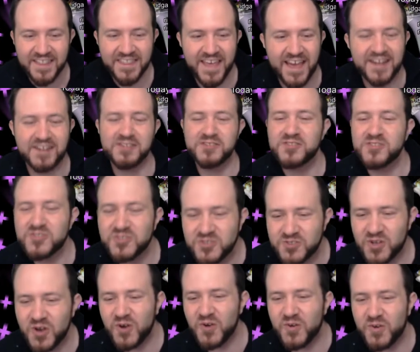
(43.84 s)
That is
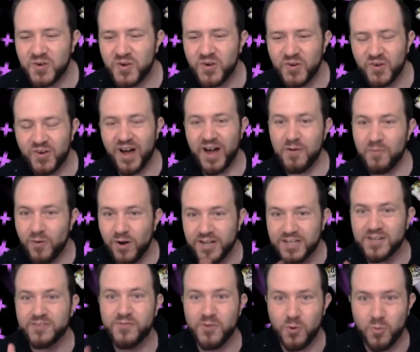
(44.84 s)
so cool. I
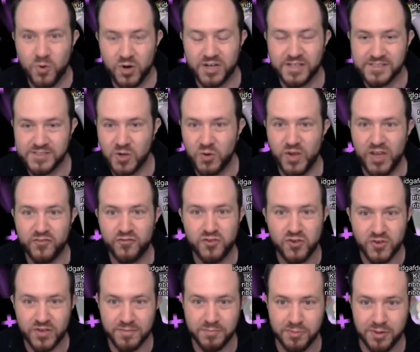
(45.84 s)
wonder if it works though if
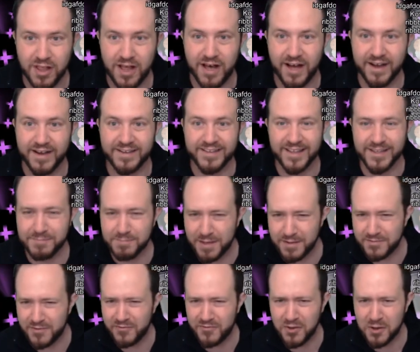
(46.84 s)
you can block. Like
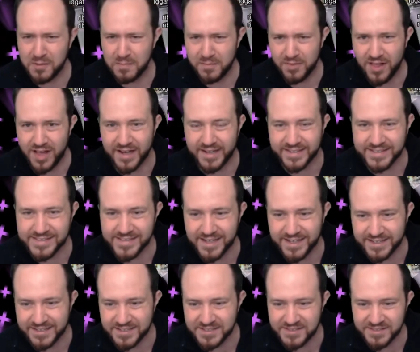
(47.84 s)
maybe if you can block, it's
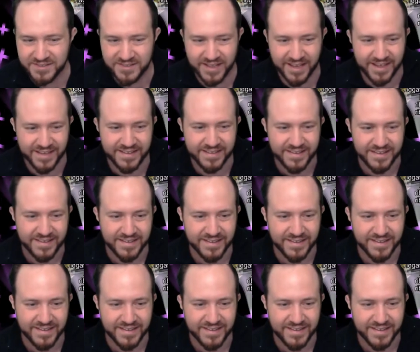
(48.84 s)
not gonna do that.